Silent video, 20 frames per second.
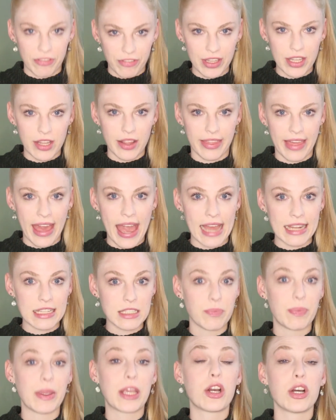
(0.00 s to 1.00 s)
feel
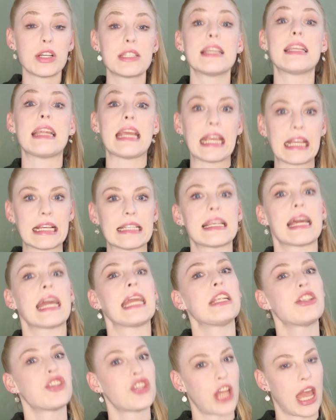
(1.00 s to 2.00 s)
that because it is
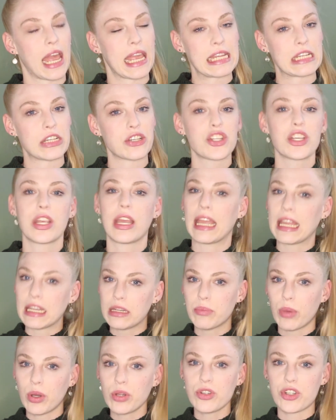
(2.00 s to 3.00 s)
a change
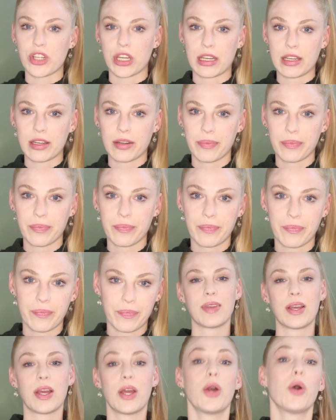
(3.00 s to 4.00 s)
in motion.
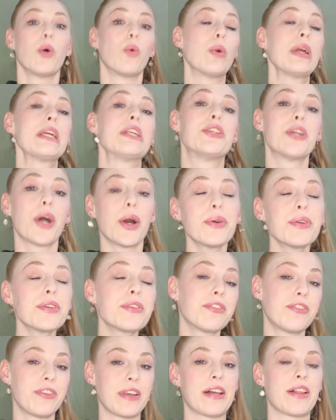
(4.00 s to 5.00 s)
We don't
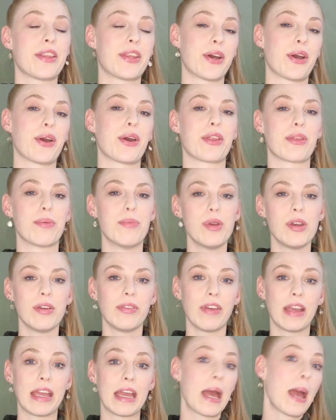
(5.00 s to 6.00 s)
feel the Earth
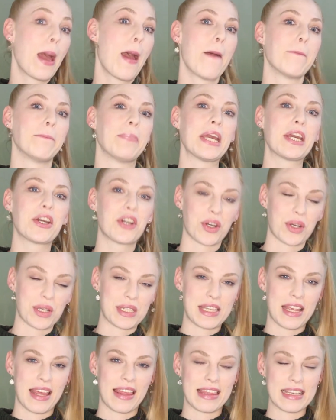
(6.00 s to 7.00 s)
moving
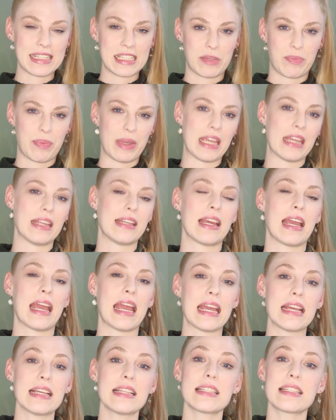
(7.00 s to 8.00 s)
because the speed
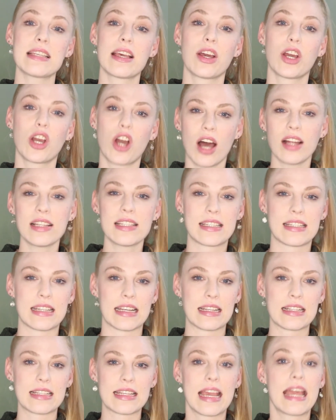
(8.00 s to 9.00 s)
is
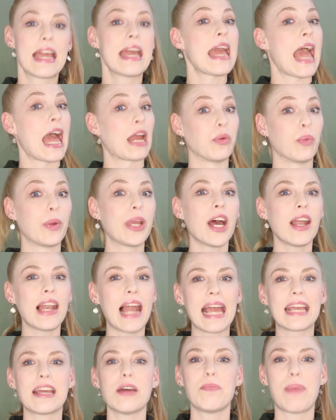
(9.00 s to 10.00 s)
constant and we are
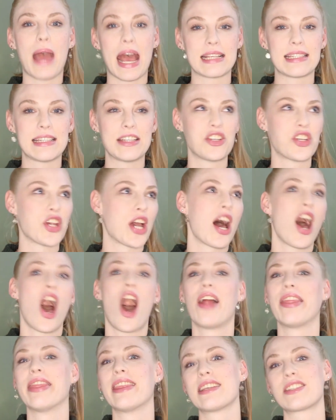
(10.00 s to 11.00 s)
like a passenger
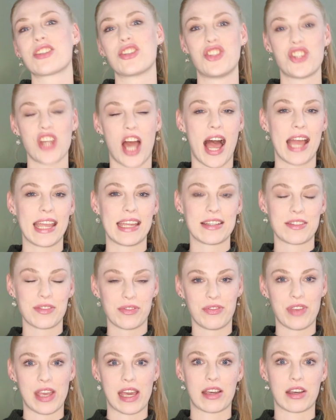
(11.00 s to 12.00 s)
on this giant
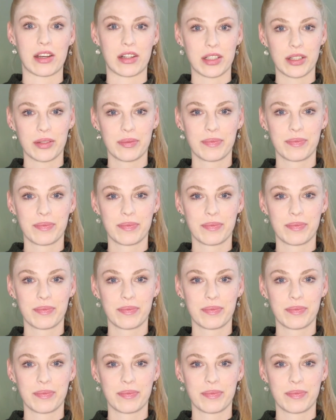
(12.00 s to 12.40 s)
vehicle.